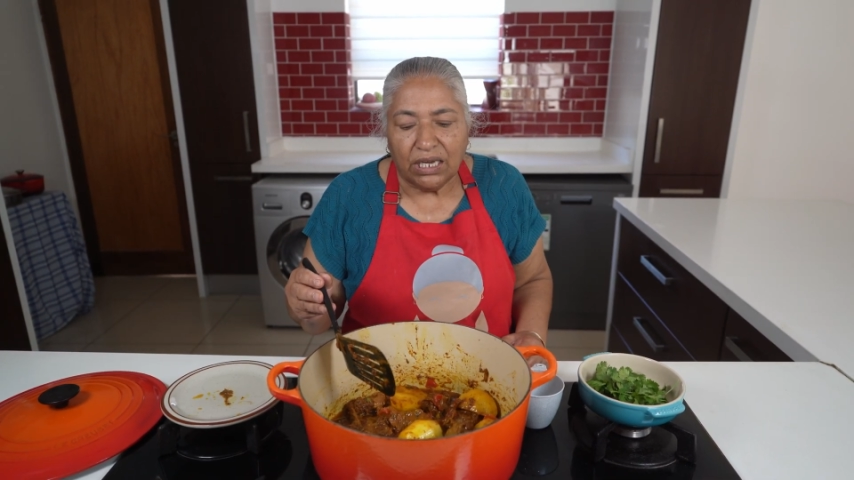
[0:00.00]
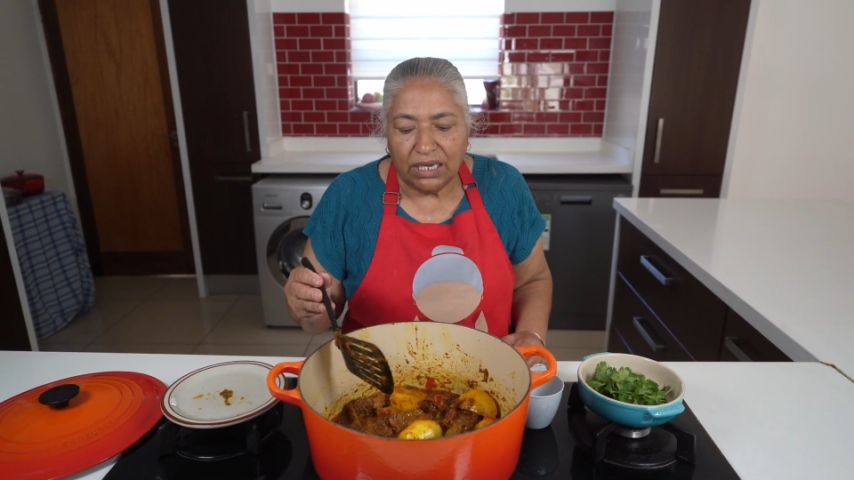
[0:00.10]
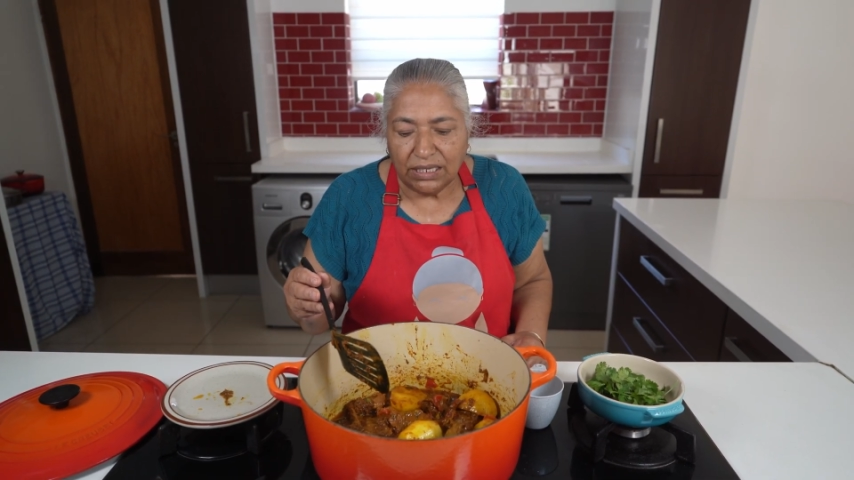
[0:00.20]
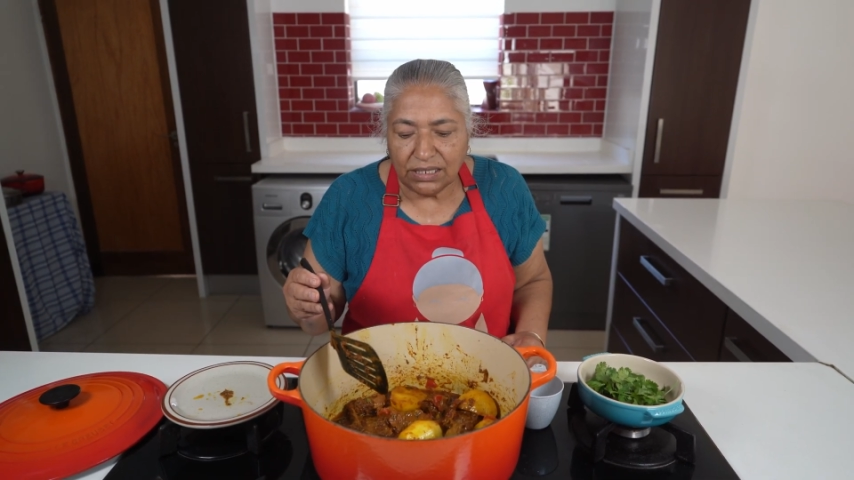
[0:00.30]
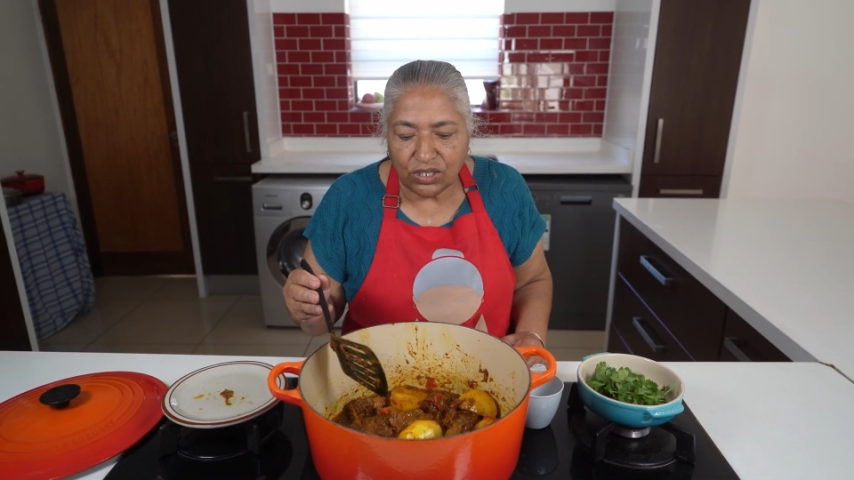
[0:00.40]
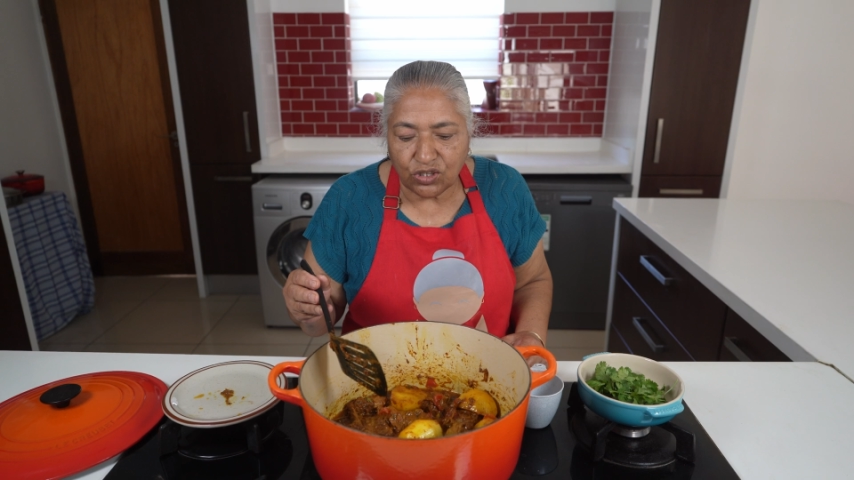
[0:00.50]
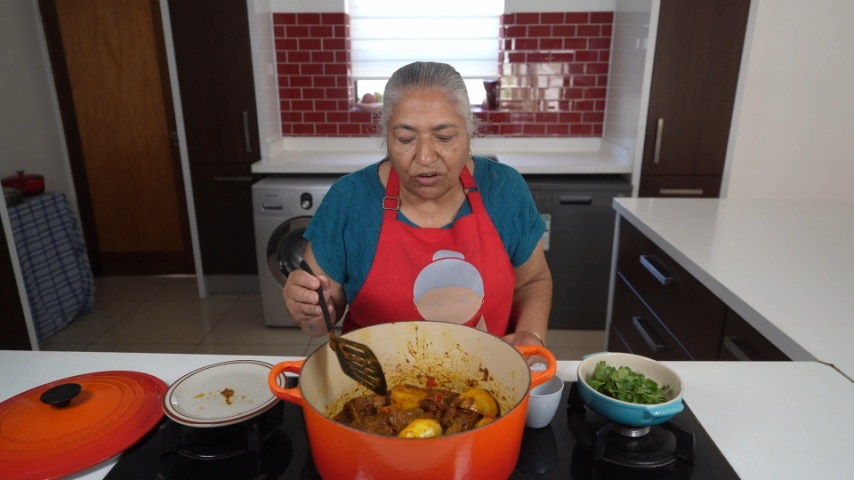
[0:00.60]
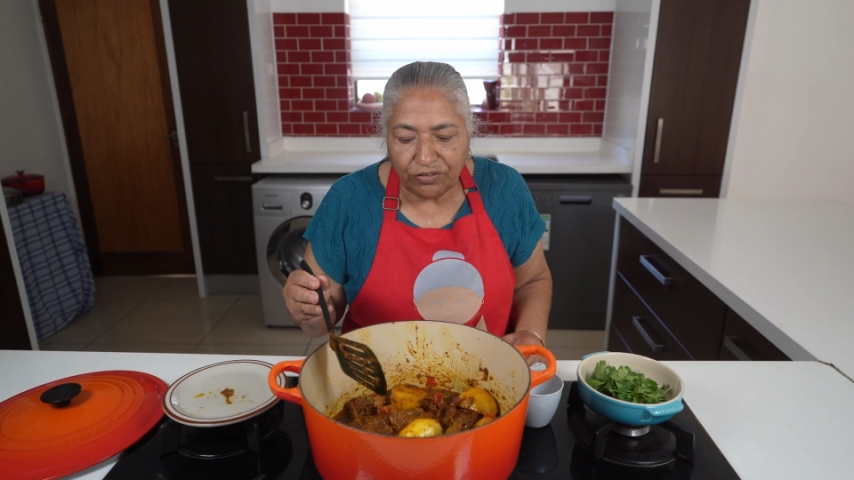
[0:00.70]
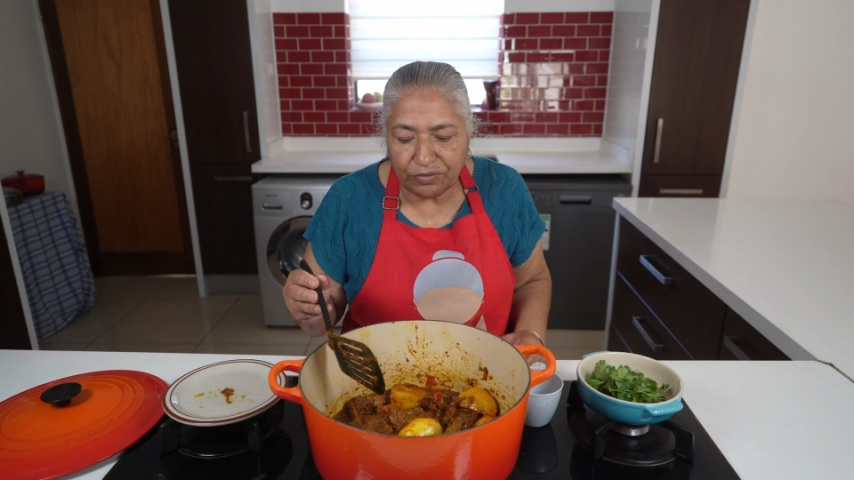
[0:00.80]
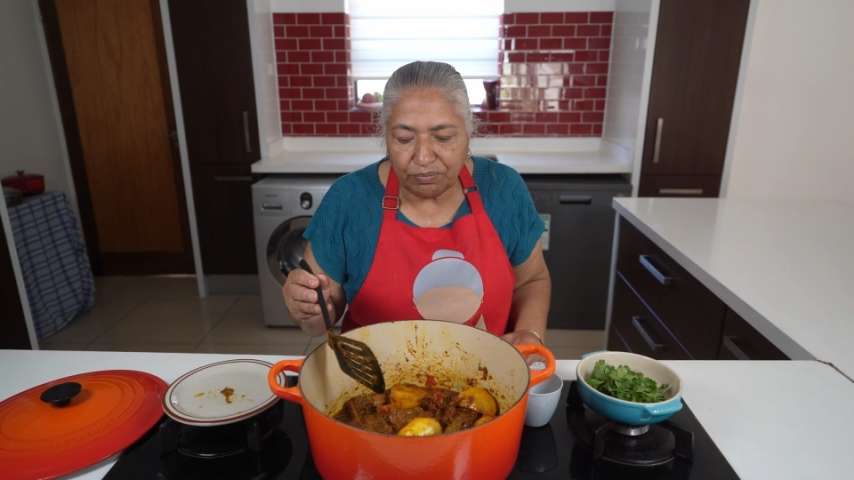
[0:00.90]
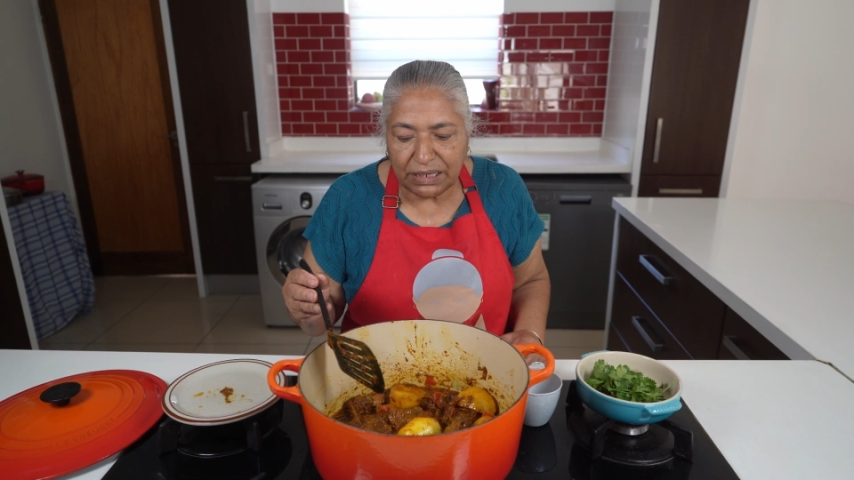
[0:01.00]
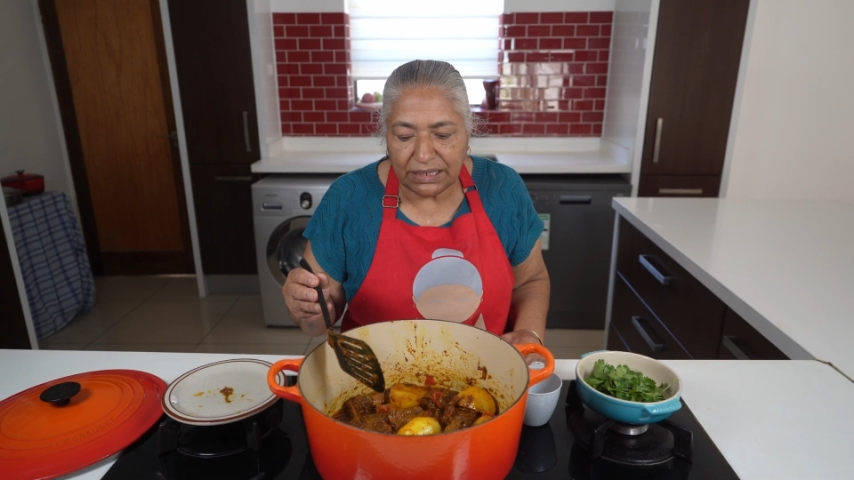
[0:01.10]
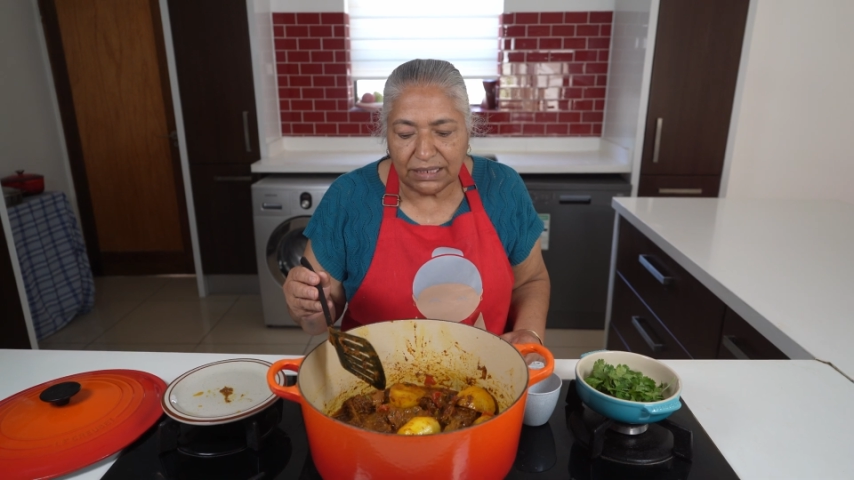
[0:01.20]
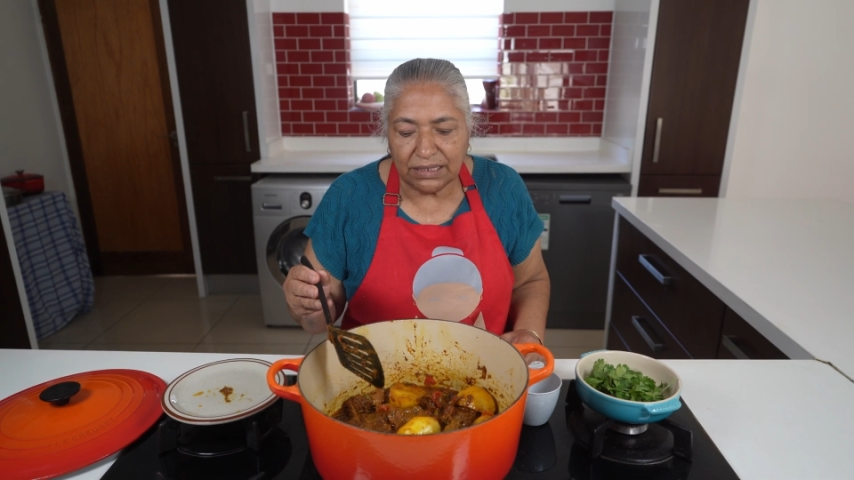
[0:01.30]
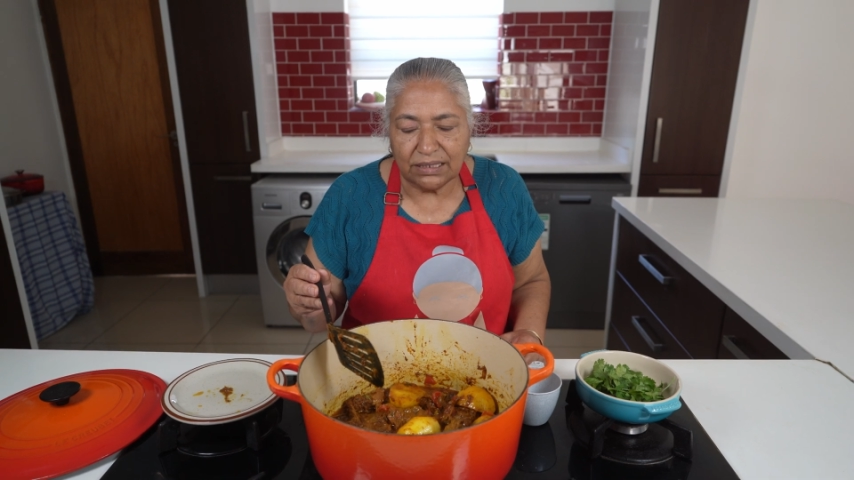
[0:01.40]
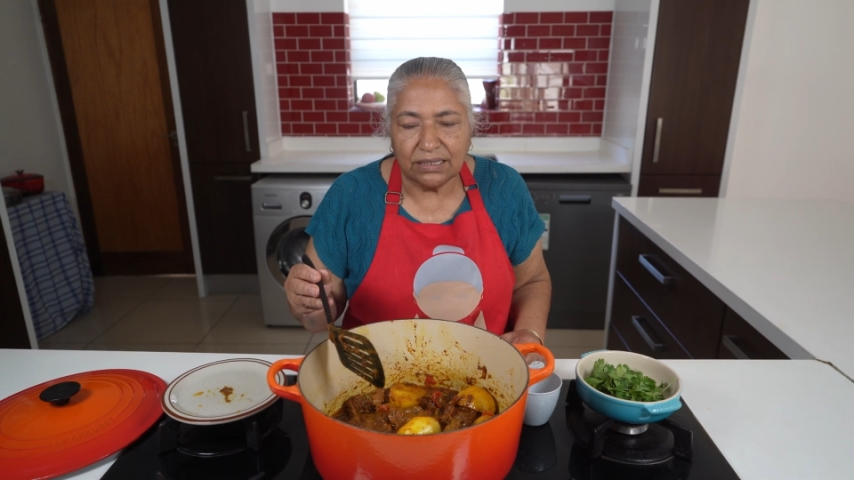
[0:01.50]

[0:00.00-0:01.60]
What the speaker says: is a soft meat